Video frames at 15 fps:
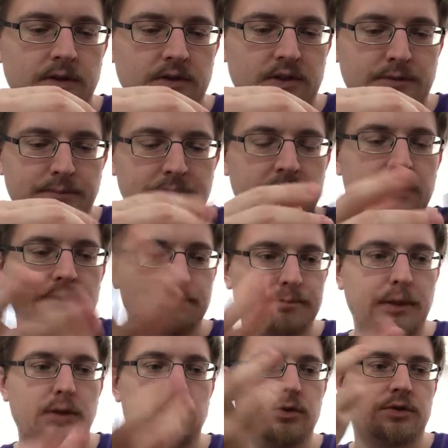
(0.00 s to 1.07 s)

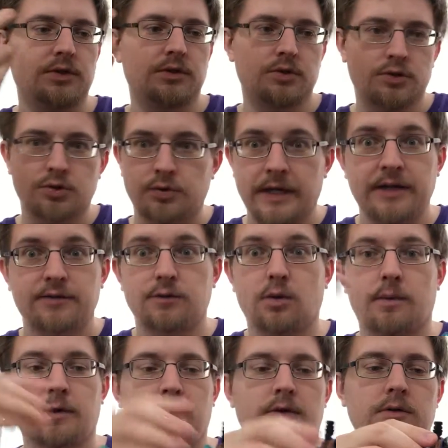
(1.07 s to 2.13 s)
speedboat
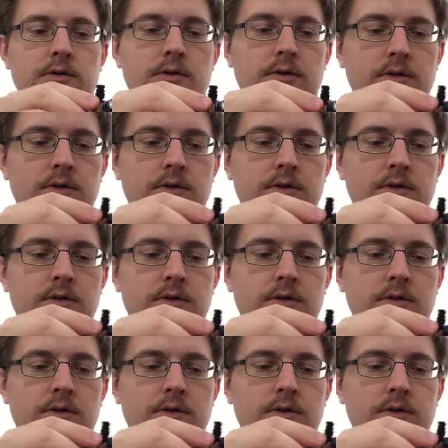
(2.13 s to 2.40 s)
transformer.